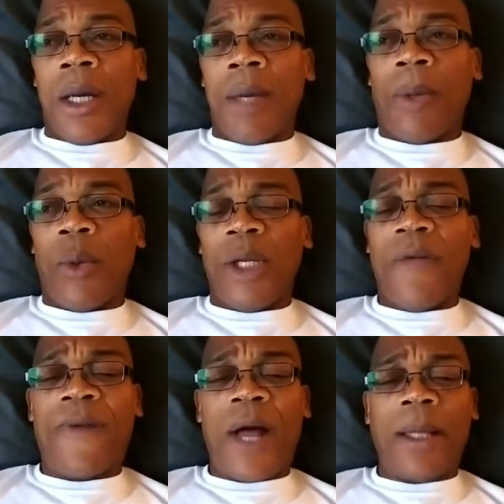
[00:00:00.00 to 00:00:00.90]
But when he
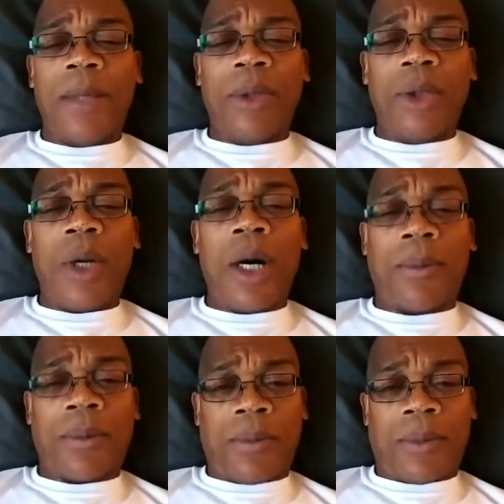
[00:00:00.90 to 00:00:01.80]
finally blew
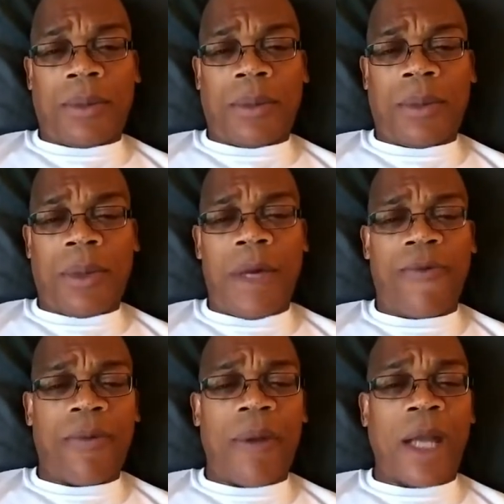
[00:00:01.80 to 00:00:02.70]
up,
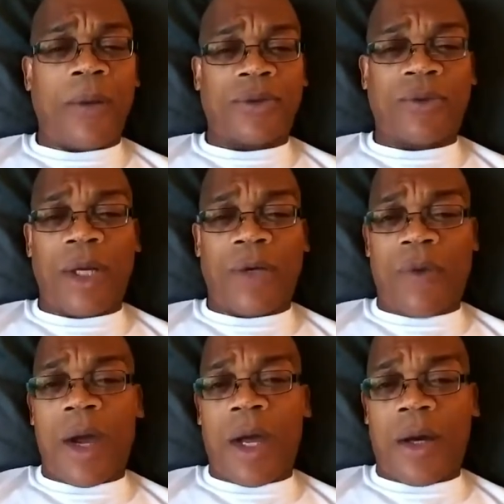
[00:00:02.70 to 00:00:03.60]
everybody was running
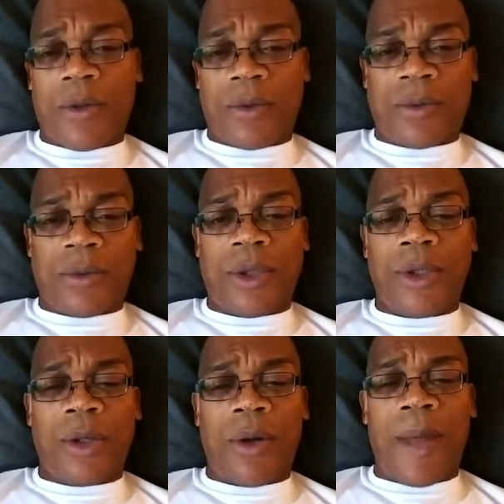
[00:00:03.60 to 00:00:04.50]
around.
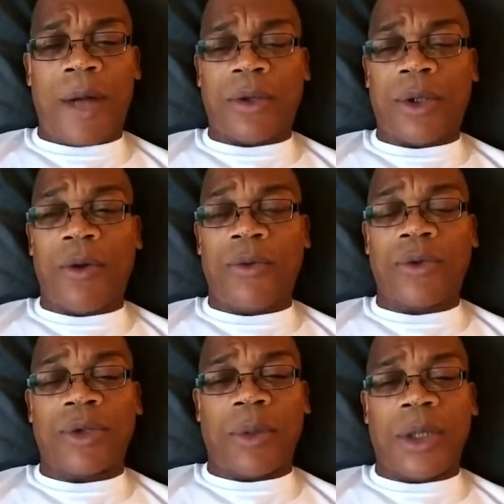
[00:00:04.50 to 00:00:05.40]
I'm not going to go through
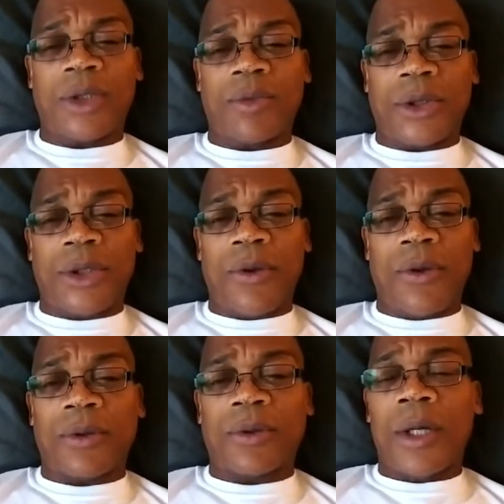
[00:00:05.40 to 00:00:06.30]
some of his
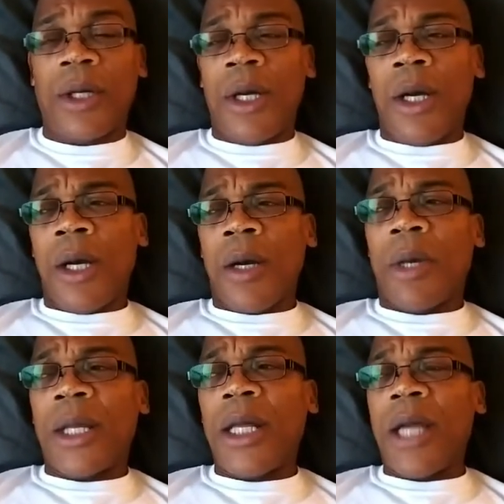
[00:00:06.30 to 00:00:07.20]
materials,
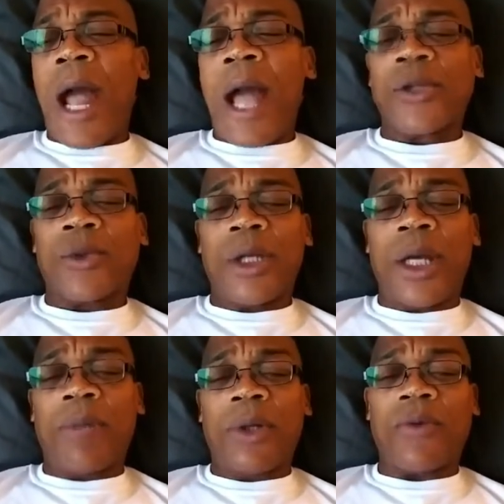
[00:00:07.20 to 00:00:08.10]
but he actually
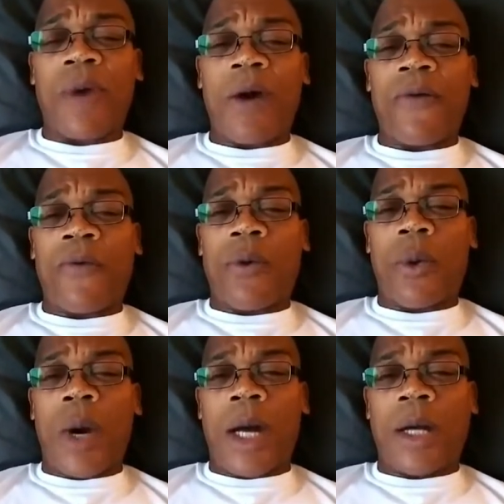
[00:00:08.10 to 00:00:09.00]
had been around for a
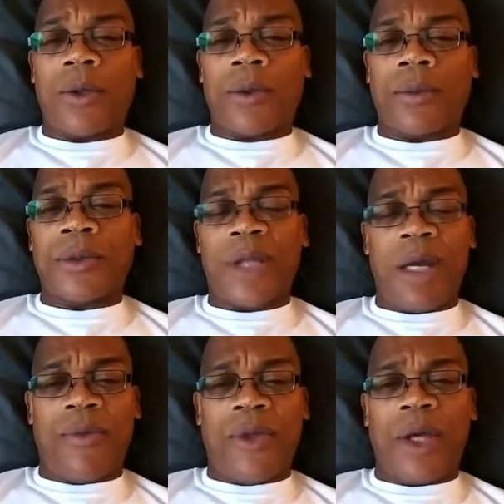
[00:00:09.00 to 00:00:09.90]
while.
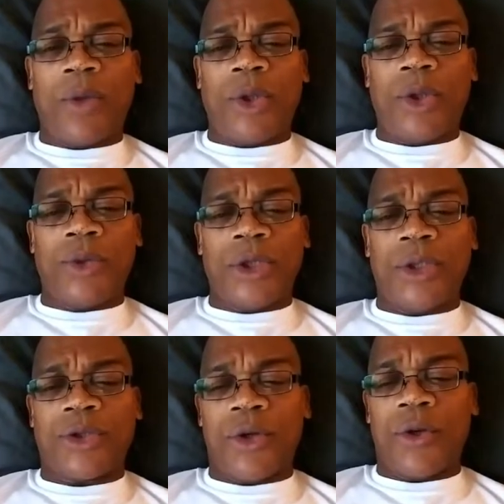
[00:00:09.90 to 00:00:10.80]
Same thing when you see
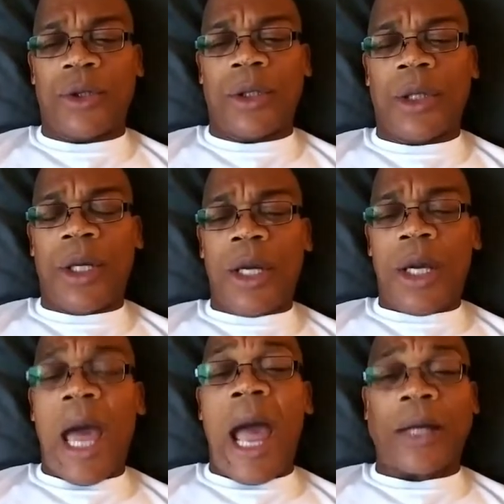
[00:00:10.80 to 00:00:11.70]
certain
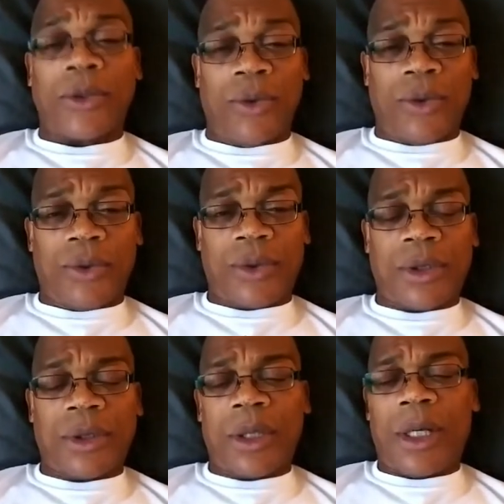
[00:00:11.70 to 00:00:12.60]

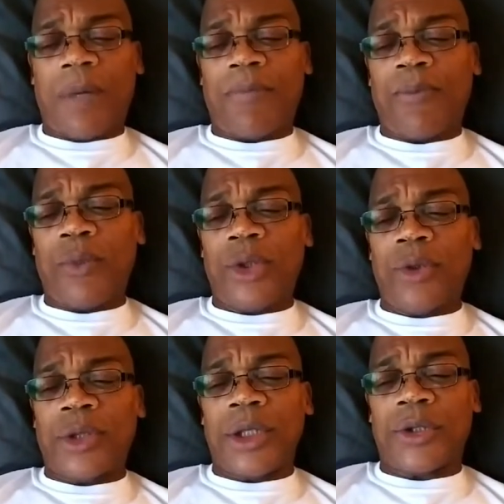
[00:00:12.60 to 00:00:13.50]
actors, when you
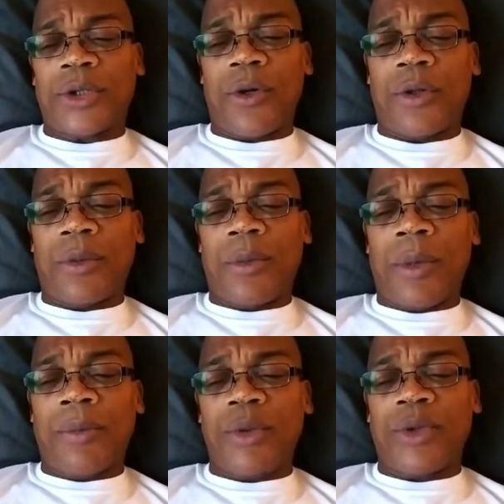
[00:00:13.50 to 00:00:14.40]
see certain
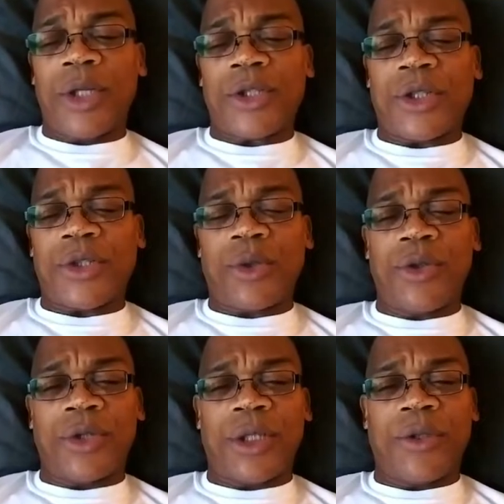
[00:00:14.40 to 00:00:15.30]
musicians, when you
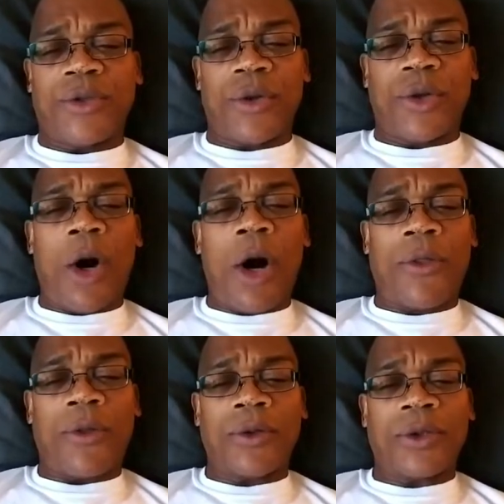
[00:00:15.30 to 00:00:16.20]
see certain
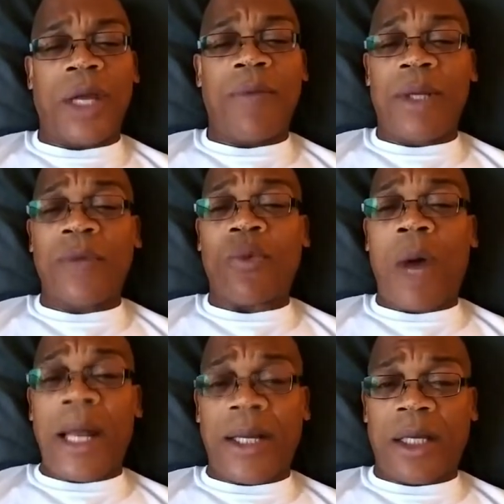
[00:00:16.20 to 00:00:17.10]
authors, they've been
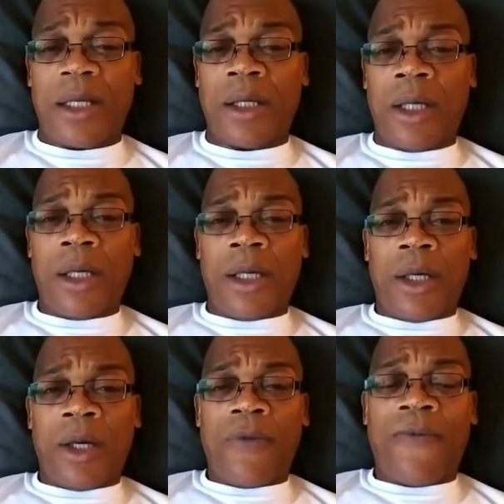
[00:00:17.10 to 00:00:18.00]
writing
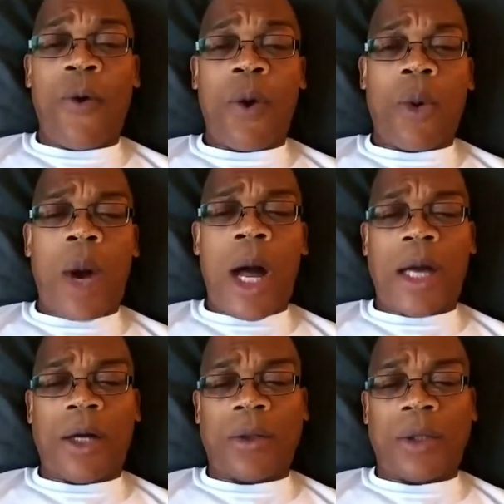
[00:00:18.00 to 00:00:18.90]
for a
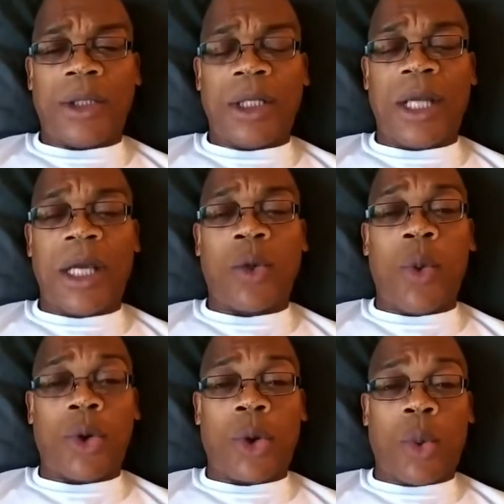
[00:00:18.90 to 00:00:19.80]
while, and then they,
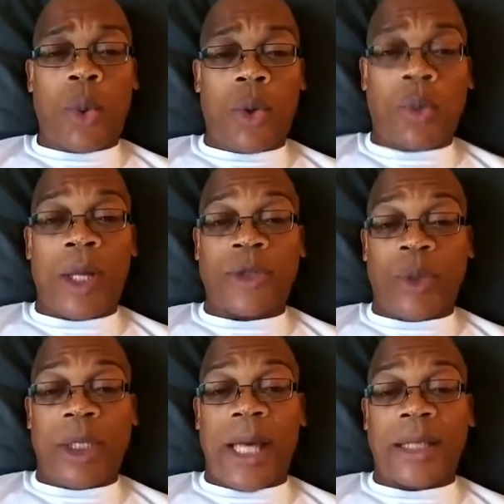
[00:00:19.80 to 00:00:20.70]
quote unquote, as we
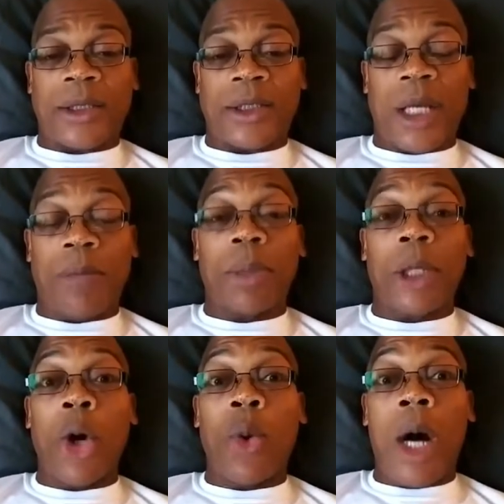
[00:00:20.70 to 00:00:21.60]
like to say,
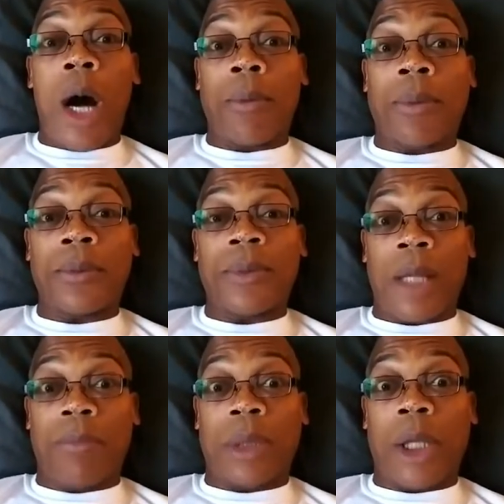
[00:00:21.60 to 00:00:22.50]
blow up. They
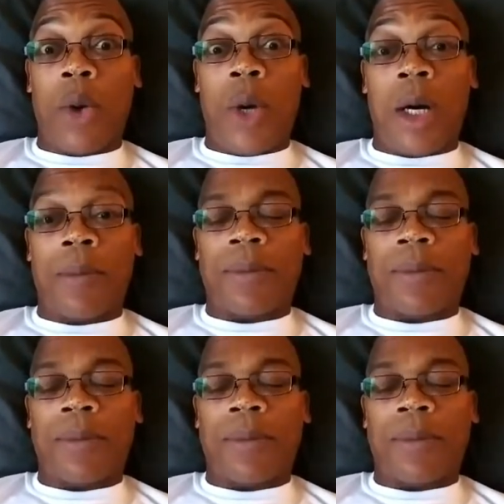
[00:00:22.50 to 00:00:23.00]
blow up.